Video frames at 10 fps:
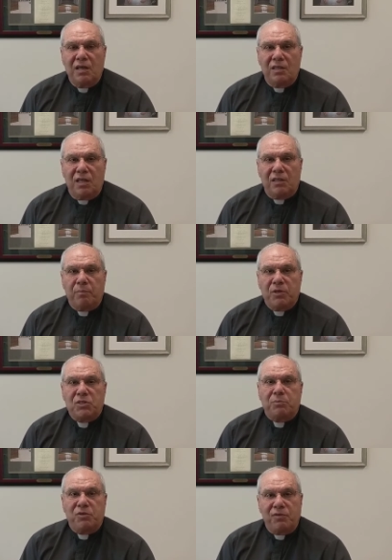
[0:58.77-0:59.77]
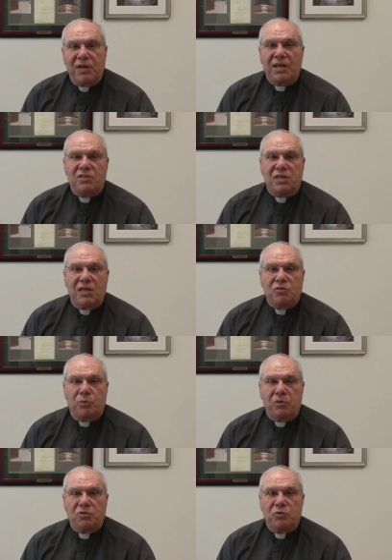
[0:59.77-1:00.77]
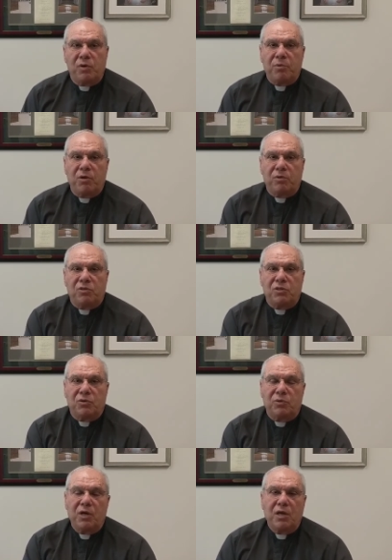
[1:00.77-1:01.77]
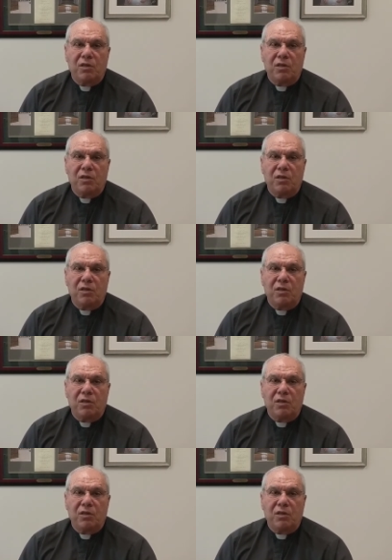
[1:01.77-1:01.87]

that the bishops of the United States will distribute to